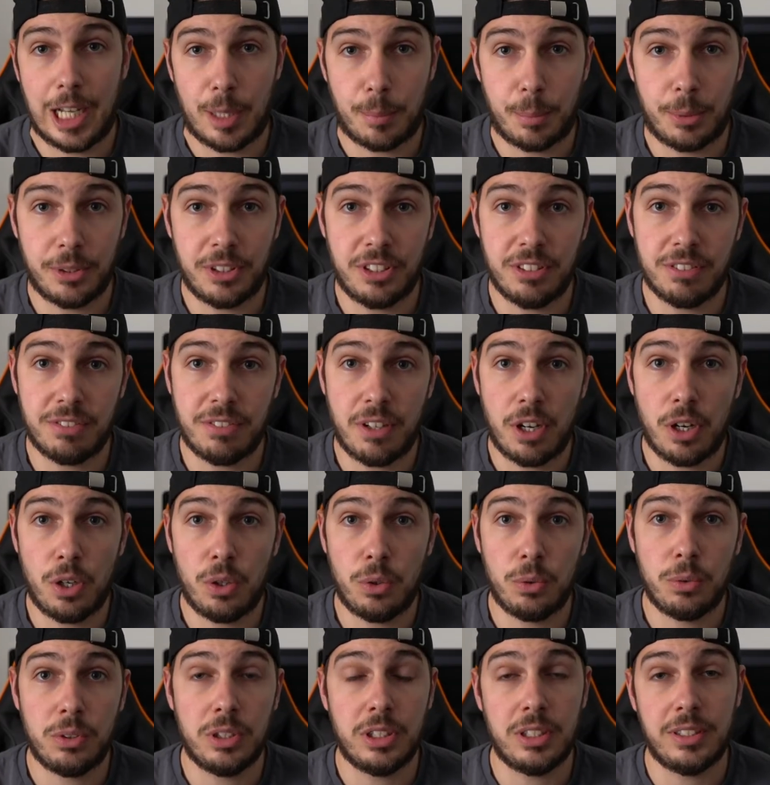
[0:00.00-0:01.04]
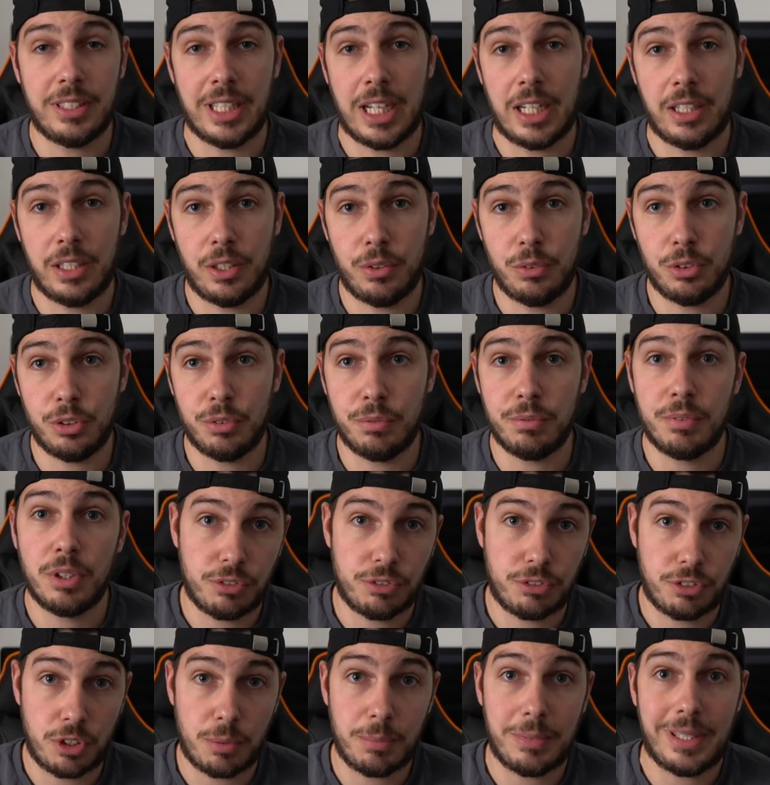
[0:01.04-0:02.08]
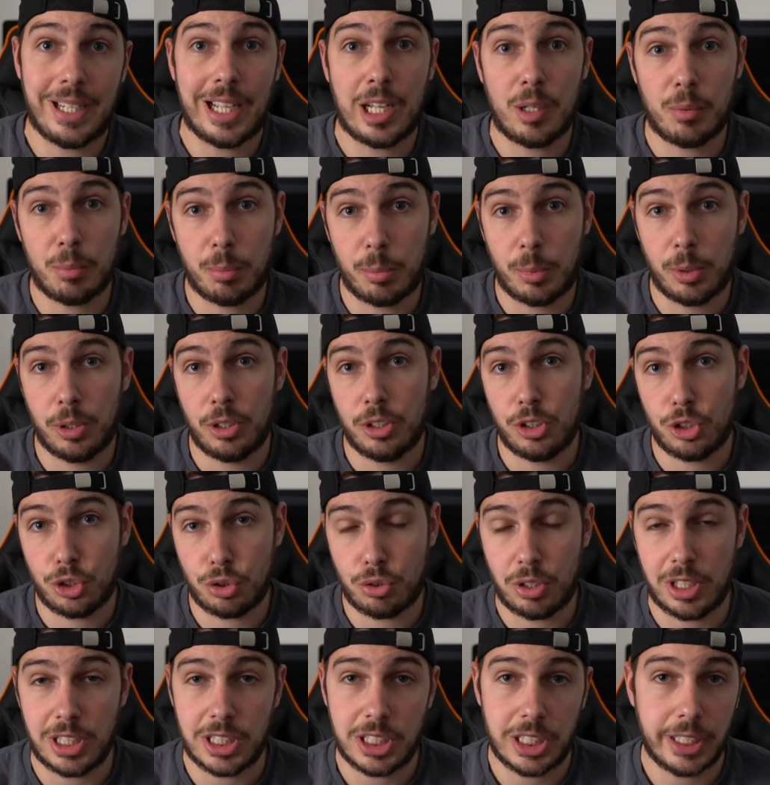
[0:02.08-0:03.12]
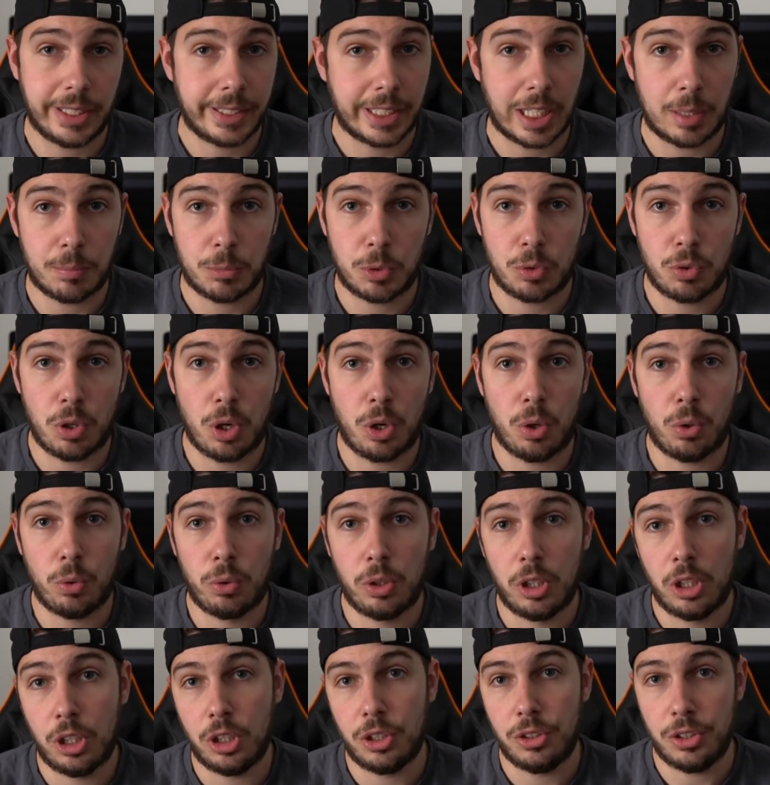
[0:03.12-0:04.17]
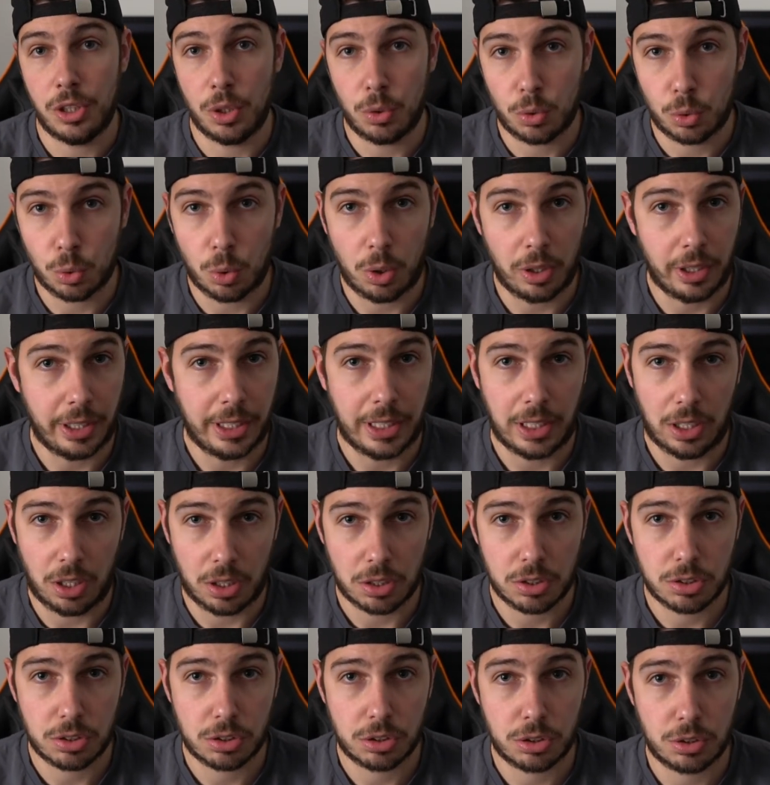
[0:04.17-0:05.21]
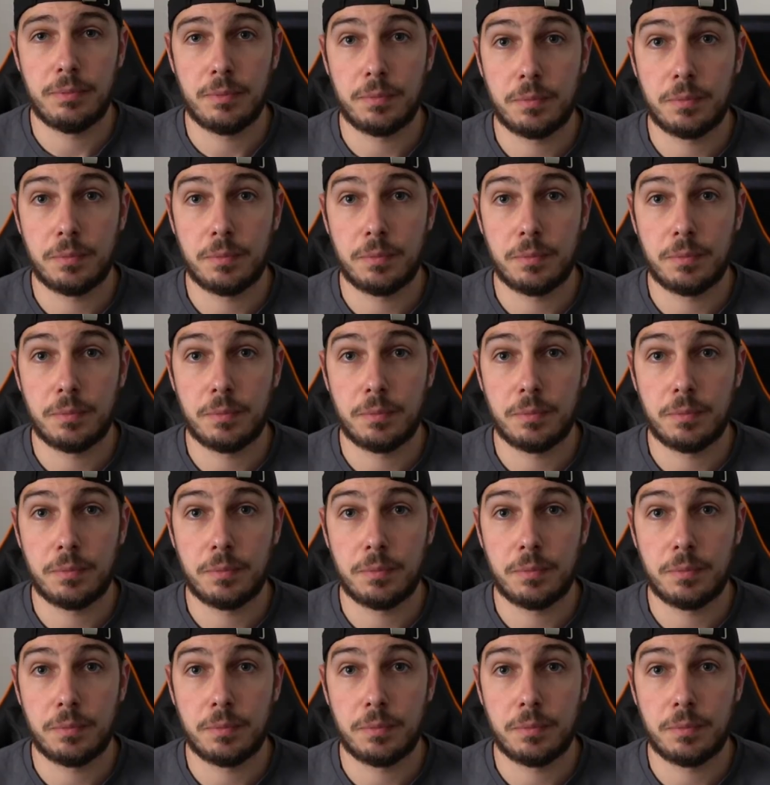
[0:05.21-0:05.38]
app on your phone and download them from the app straight to your camera roll, no quality loss.